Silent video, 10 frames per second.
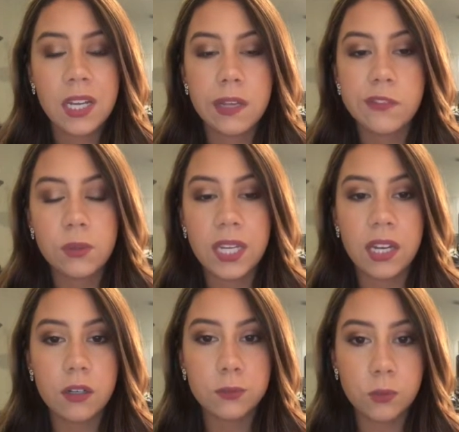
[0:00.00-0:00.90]
If you
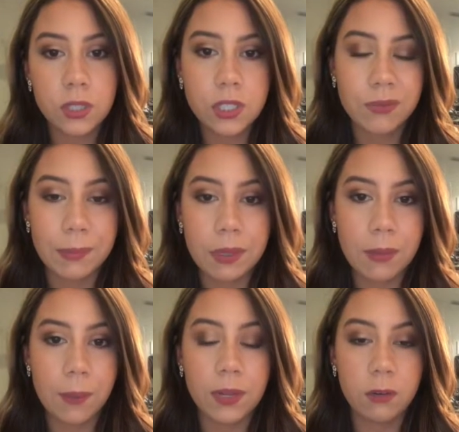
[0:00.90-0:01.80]
can't afford to rip them
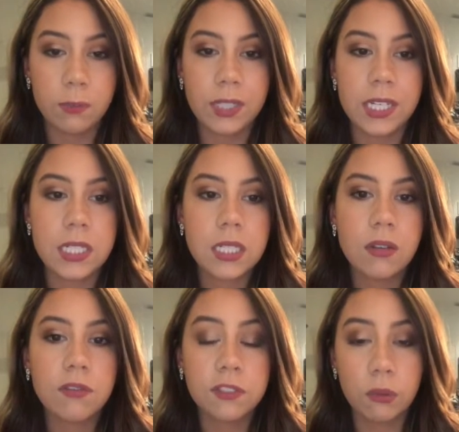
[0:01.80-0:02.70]
up and replace
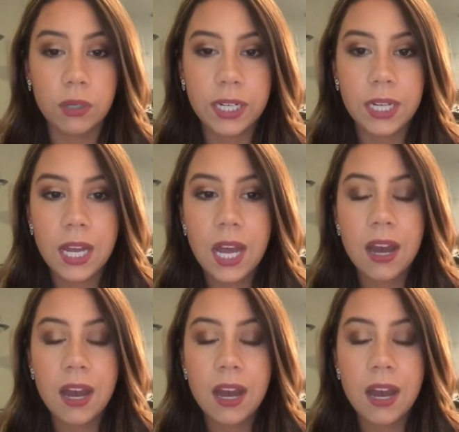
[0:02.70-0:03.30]
flooring,